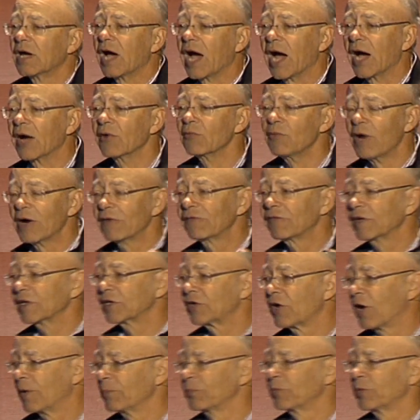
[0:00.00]
are roughly
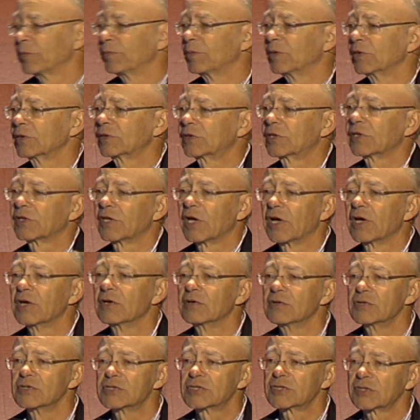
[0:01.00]
comparable to
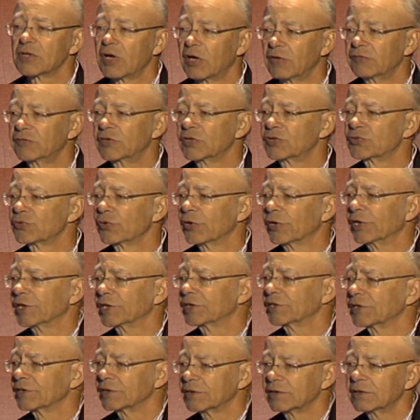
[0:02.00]
those of
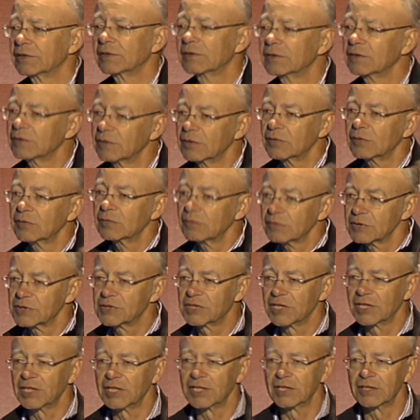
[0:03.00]
Detroit, a
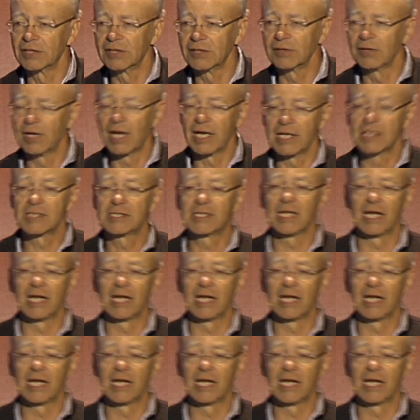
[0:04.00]
city in the United